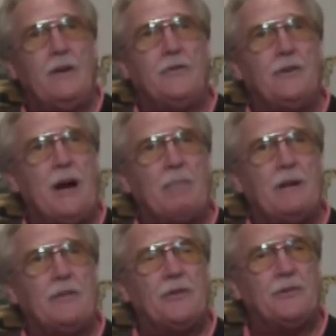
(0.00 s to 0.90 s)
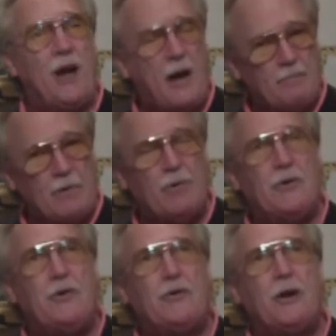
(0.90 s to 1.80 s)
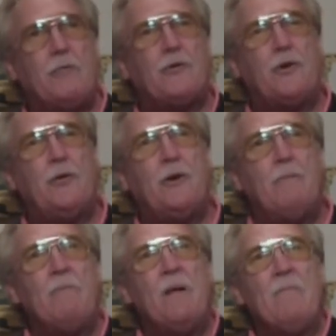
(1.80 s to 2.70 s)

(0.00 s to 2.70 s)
good job getting to the top, but when you come through it,